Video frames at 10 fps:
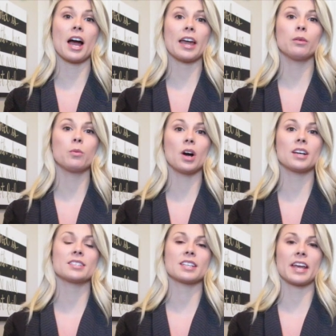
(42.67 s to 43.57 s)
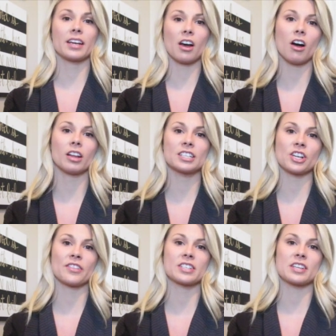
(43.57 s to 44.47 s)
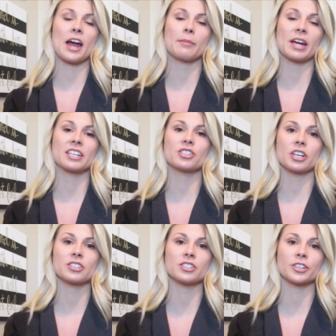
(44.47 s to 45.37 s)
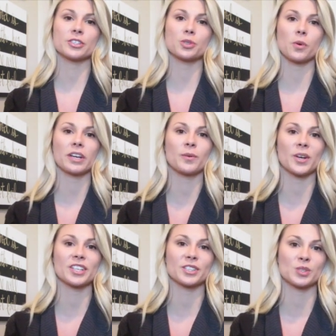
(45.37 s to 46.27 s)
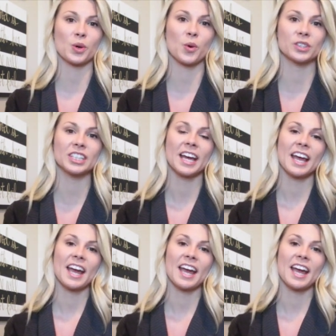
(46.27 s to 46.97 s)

I was in college at the time. I had just turned 21 years old